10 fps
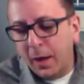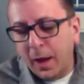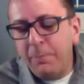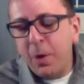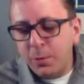
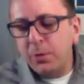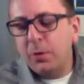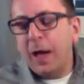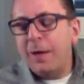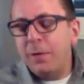
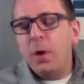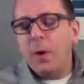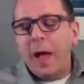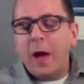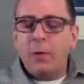don't know
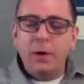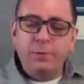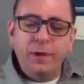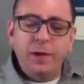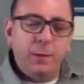how I
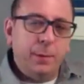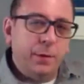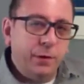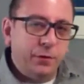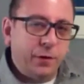feel about
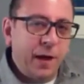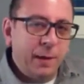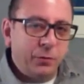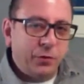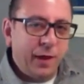these
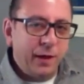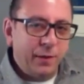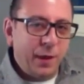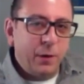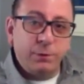games that
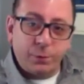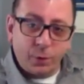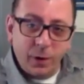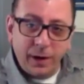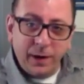are
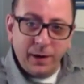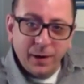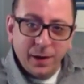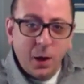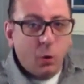free
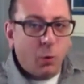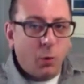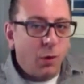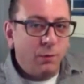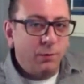
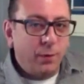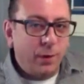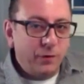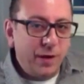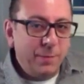or very
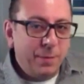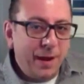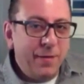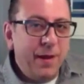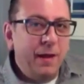cheap,
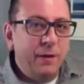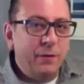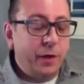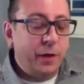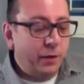and then it's
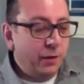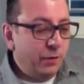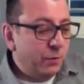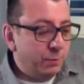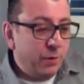like
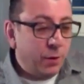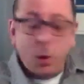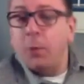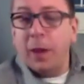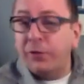you go,
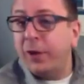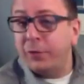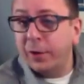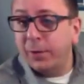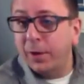oh, that
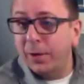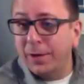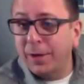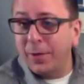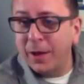sounds like fun. I'll
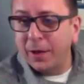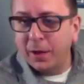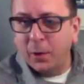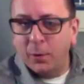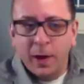give that a
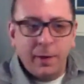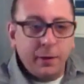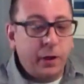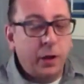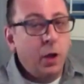go. And
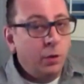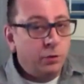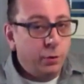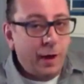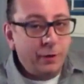it's like
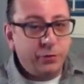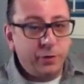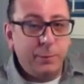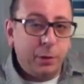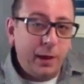to
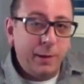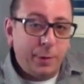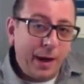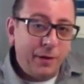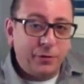actually play
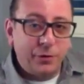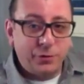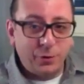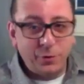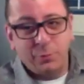past a
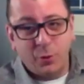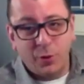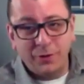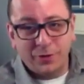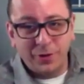certain point,
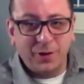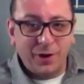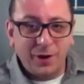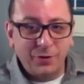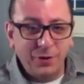it's going to
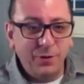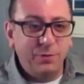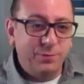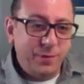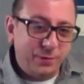cost you
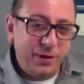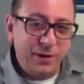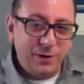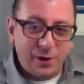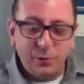
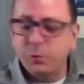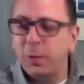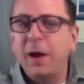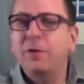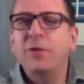$15. But
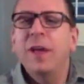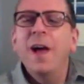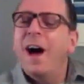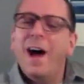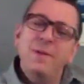
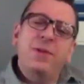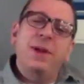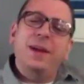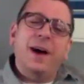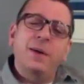
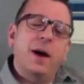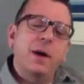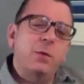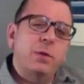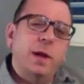I
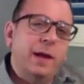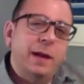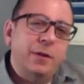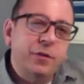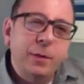don't like it. It
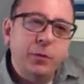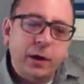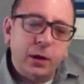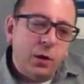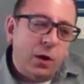seems like a
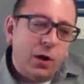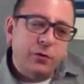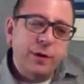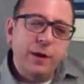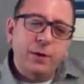lost
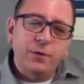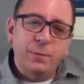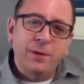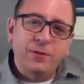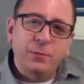leader to
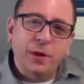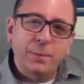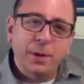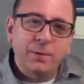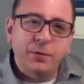me. It seems
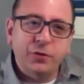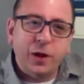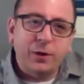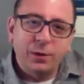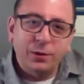like a bit of a
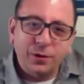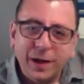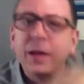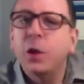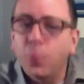sucker
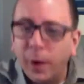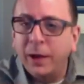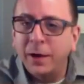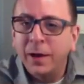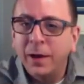to get you
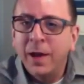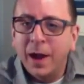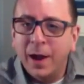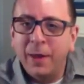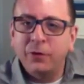in,
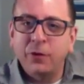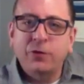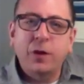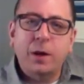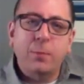and they
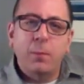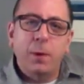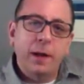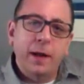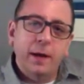just suck more
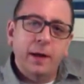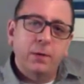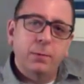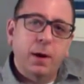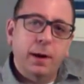money out of
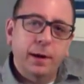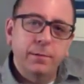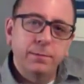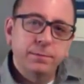your pocket.